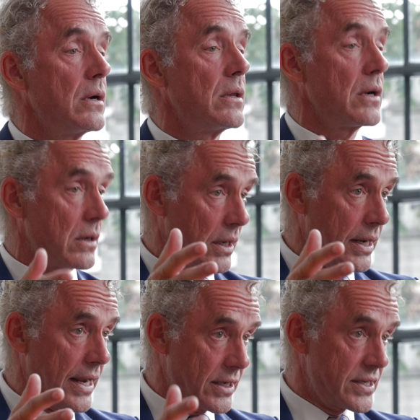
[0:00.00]
the
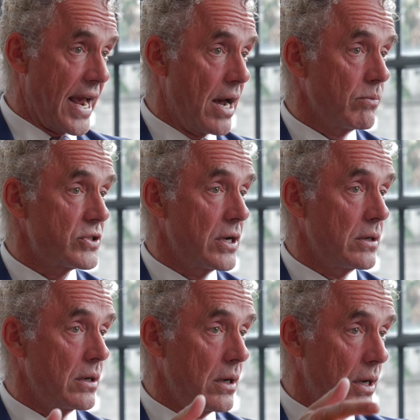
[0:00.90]
exams
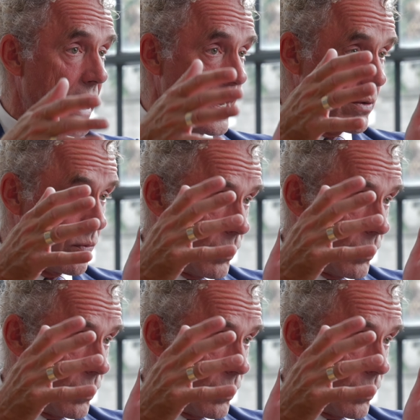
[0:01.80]
and, and